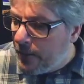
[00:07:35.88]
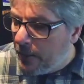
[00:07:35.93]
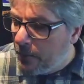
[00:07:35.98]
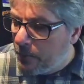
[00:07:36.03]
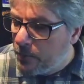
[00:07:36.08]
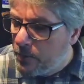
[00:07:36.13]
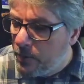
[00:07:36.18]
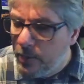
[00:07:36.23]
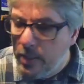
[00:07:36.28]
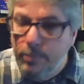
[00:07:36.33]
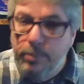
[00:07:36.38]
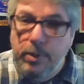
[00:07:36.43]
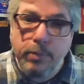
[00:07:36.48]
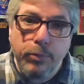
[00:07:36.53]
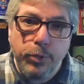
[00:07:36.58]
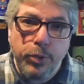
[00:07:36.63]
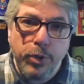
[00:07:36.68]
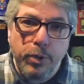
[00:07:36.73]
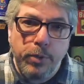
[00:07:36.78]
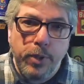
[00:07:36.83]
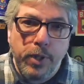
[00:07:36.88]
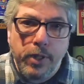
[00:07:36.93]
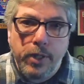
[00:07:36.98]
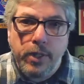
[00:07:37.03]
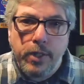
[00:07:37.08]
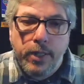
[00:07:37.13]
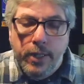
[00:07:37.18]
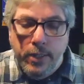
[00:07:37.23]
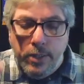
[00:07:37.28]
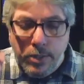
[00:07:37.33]
I'll tell you a bit more about
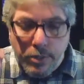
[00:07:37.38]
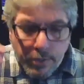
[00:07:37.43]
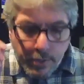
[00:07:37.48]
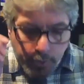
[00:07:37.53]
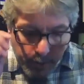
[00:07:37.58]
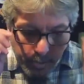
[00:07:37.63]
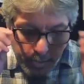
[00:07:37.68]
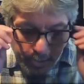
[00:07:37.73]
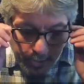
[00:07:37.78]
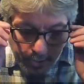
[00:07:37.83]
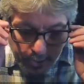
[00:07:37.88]
her actually.